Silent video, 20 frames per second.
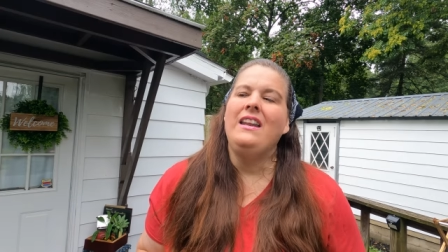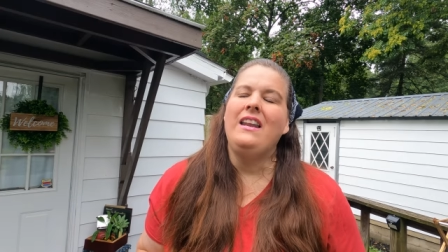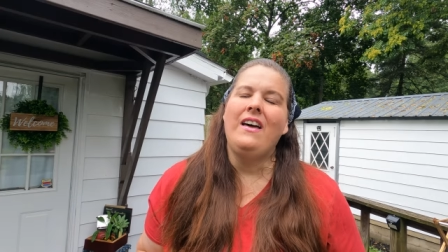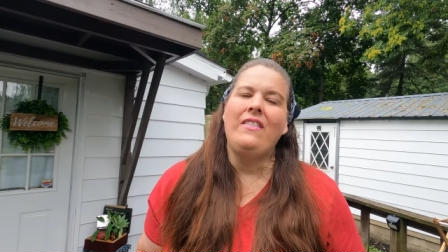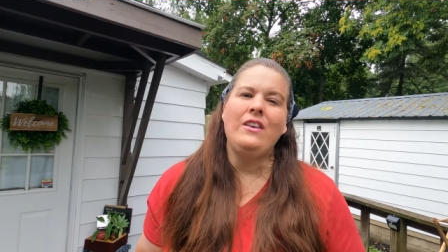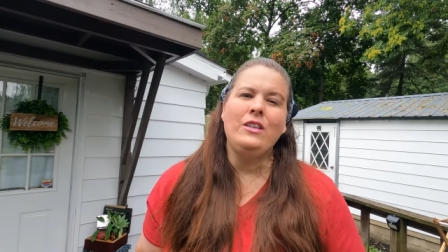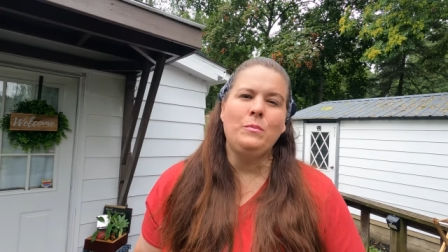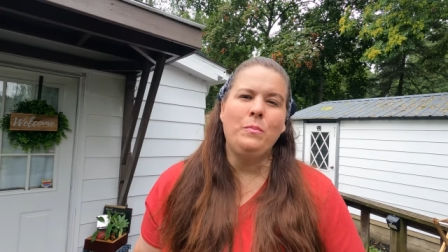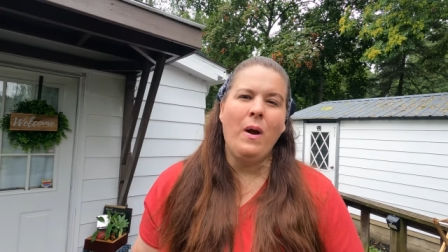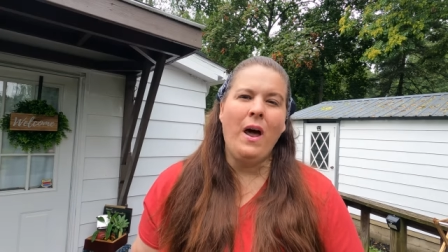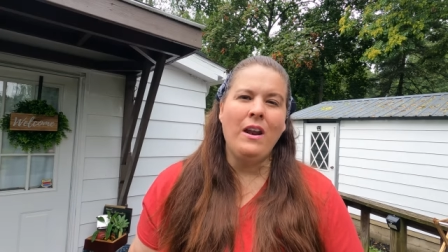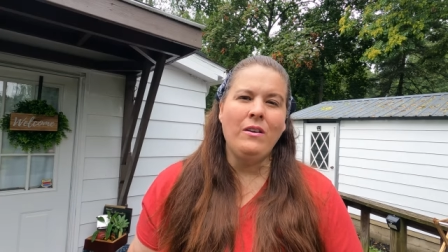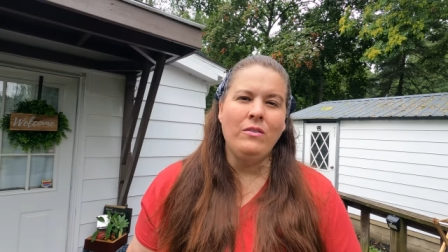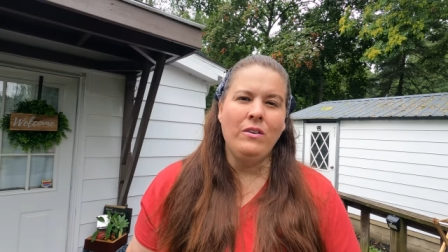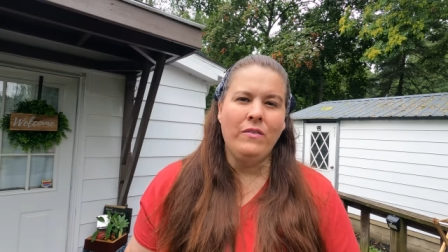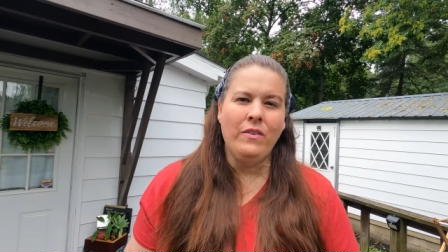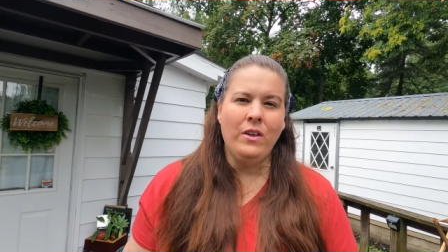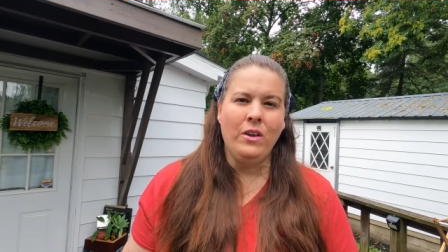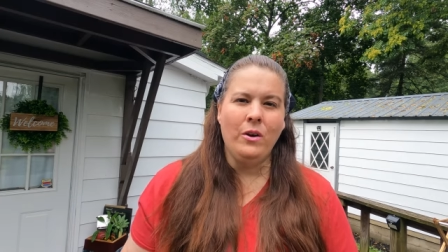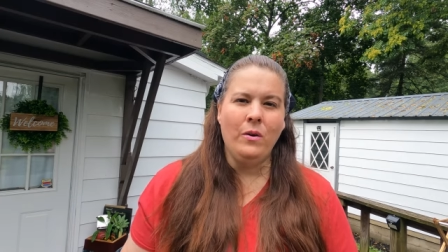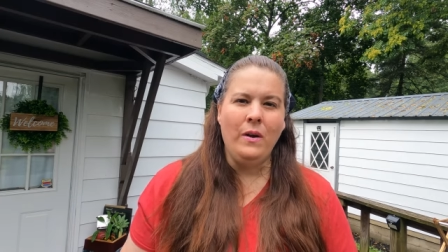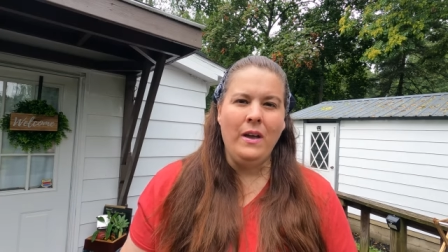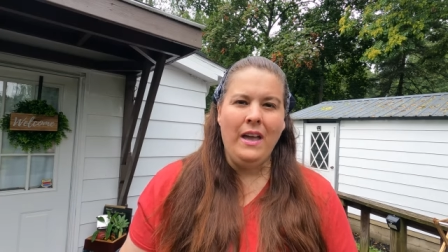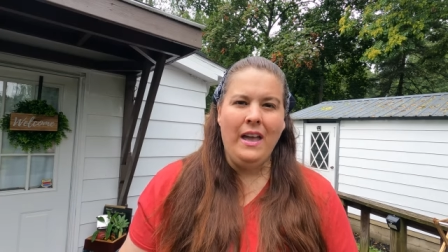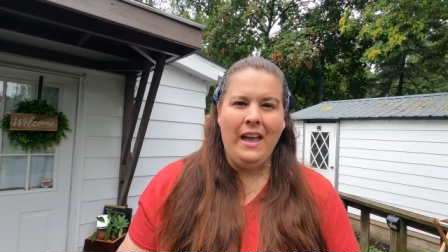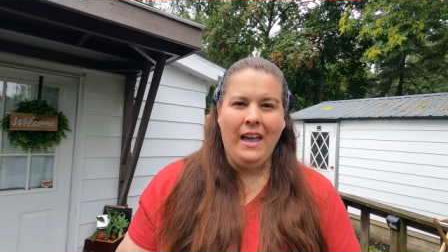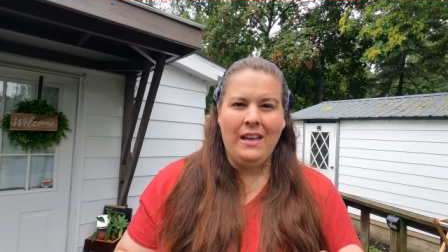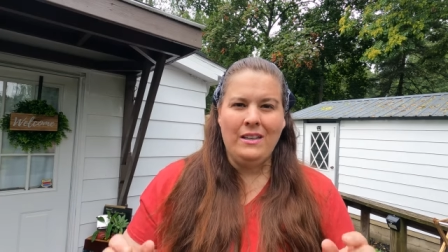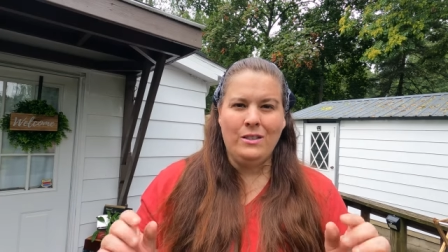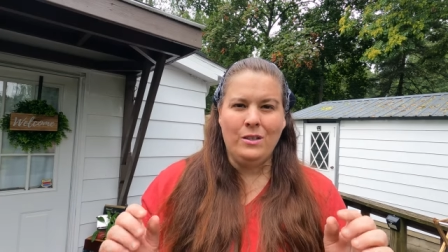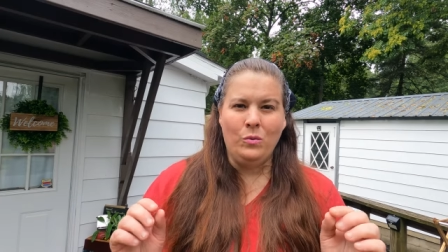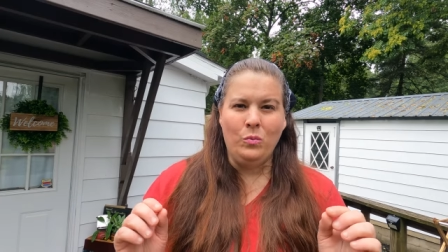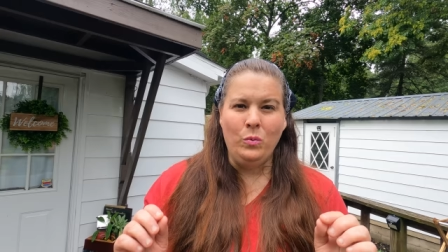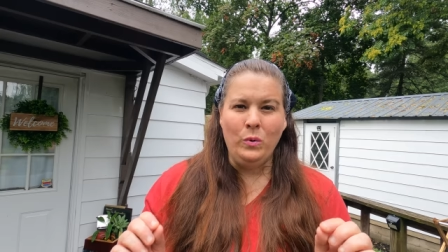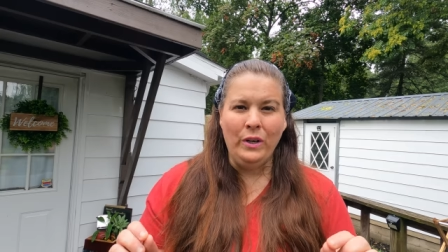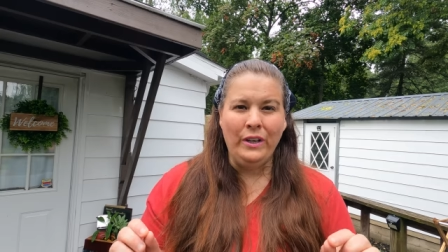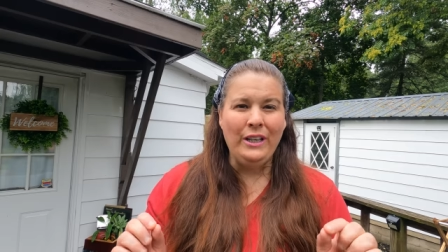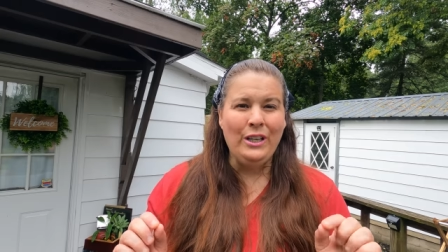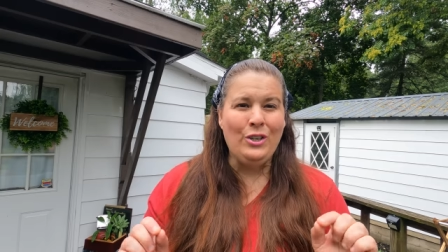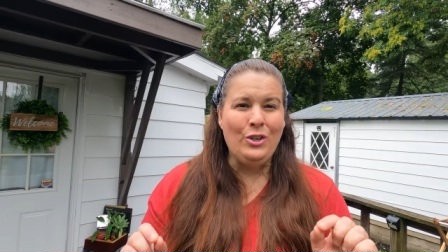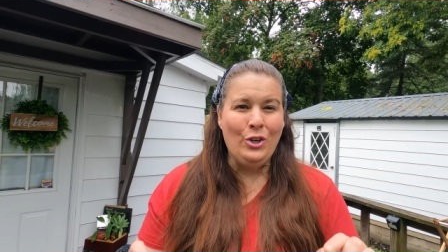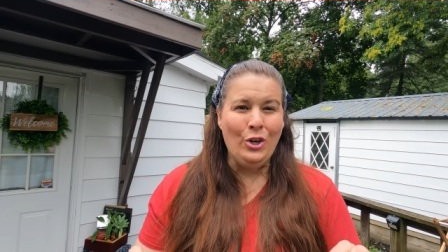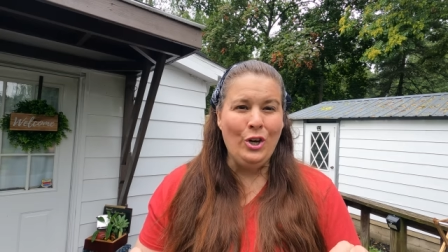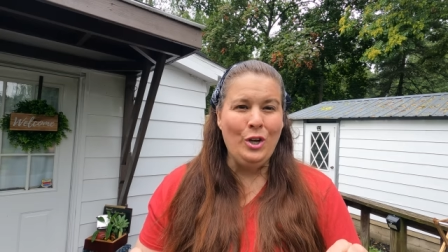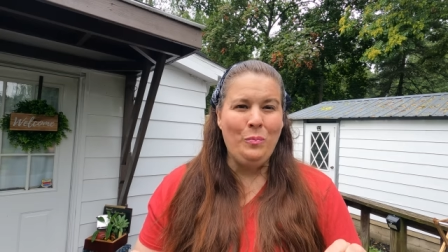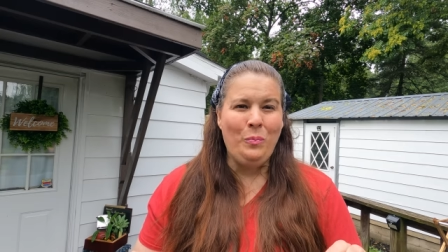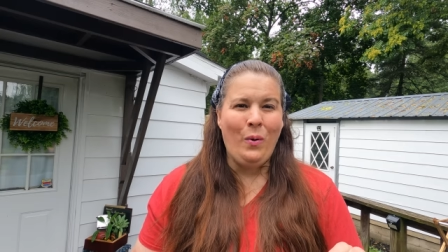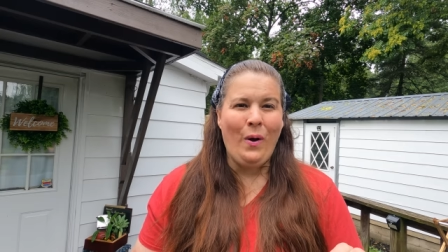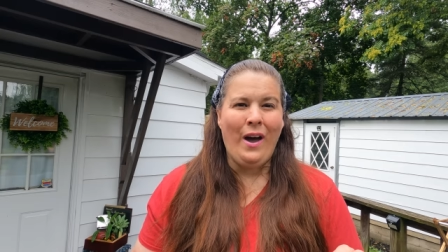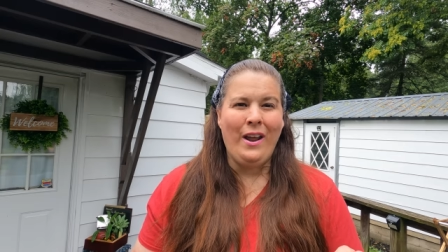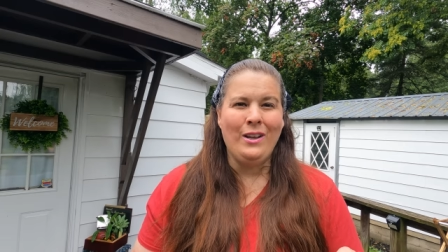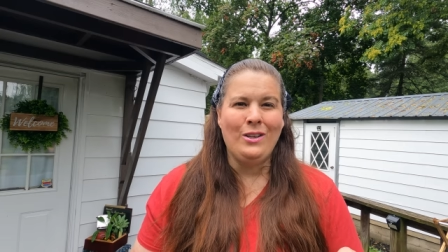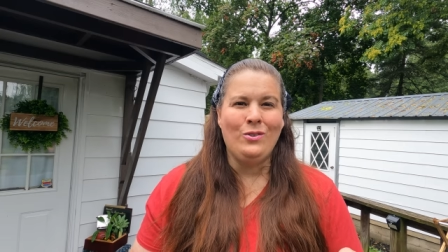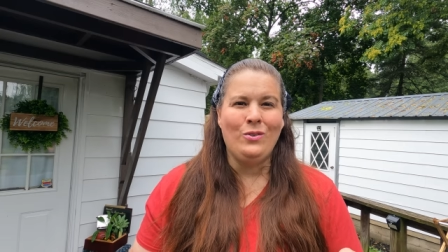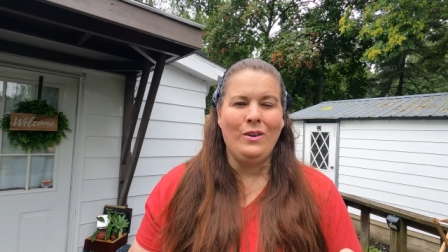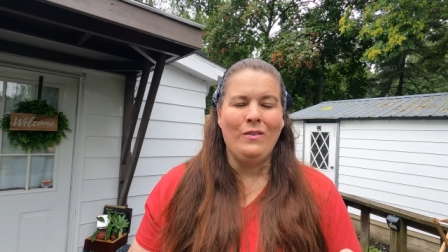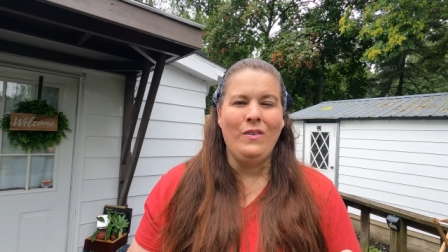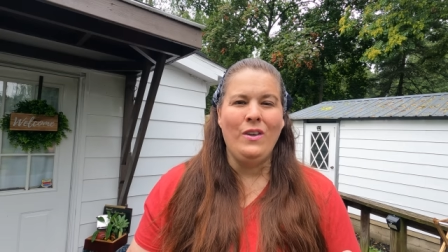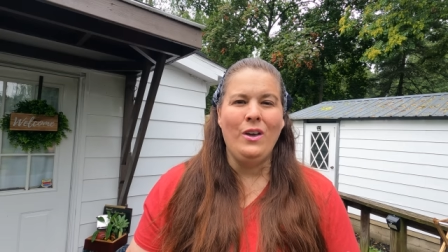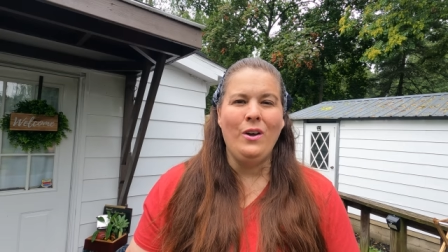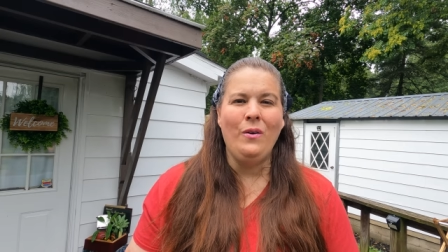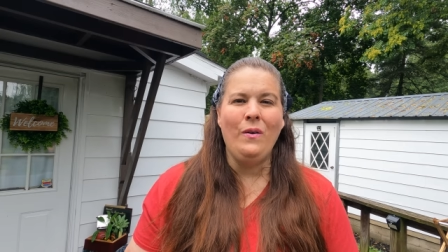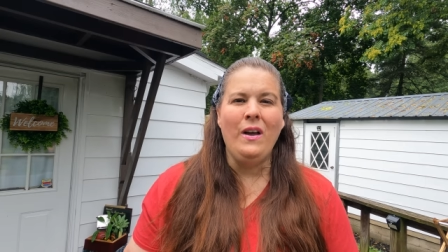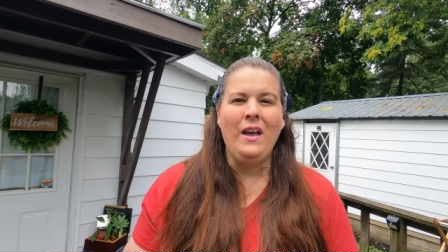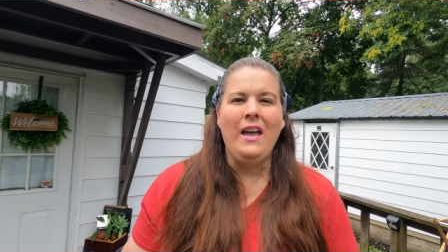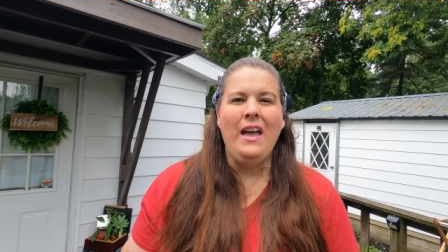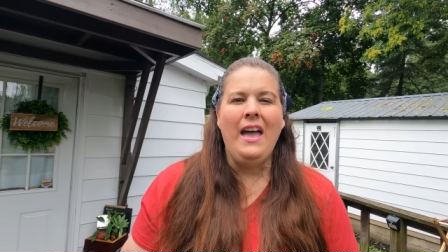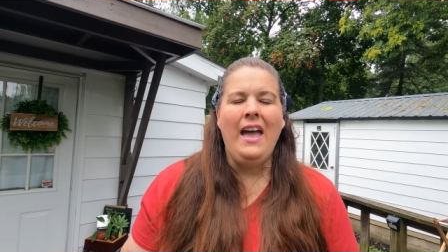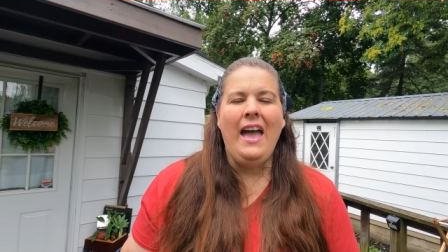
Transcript: Now this product review is a really good product review,